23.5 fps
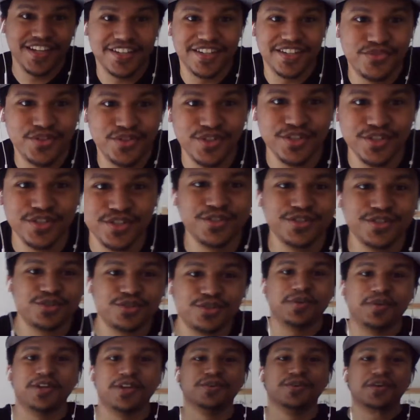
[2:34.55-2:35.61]
If you're gonna do a
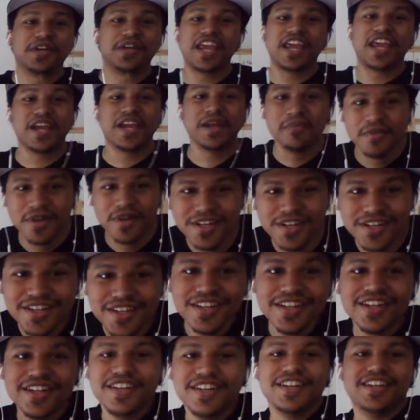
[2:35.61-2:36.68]
superhero game,
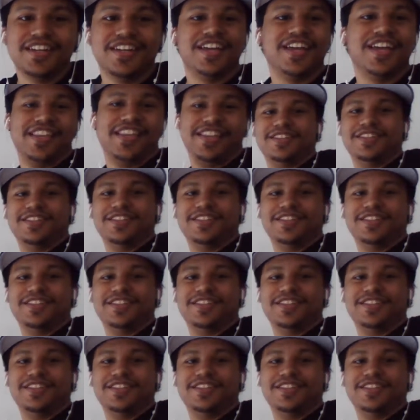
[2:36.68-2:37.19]
and